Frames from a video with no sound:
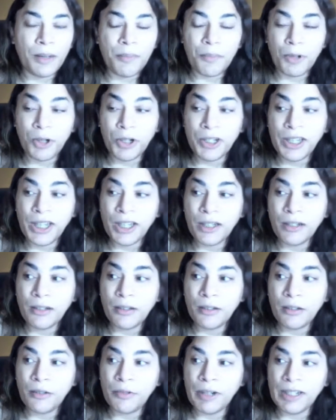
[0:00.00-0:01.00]
running
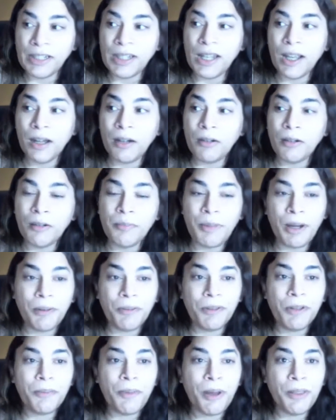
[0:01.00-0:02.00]
right now
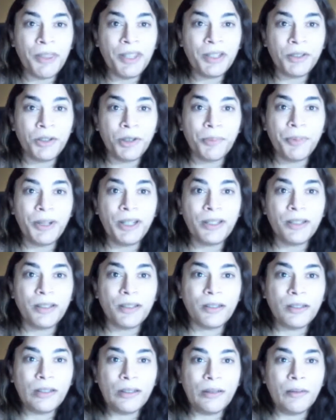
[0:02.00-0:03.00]
about these topics,
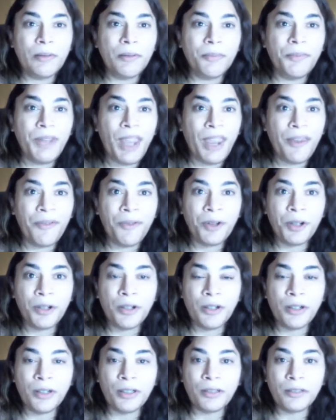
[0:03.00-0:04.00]

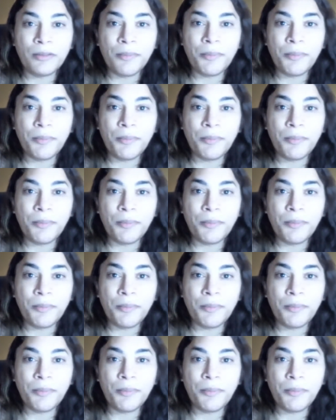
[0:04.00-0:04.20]
behavioral